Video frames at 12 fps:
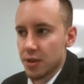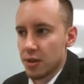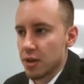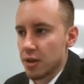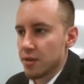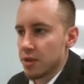You
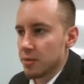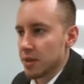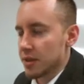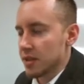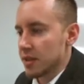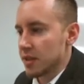all have heard
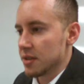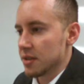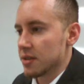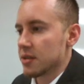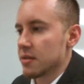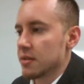about
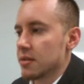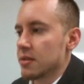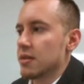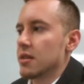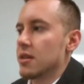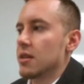these
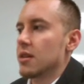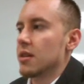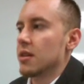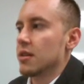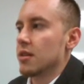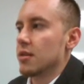
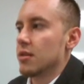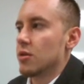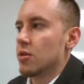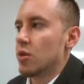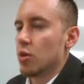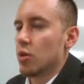
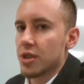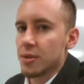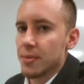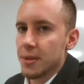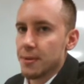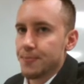
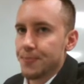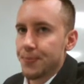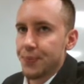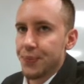horsemen.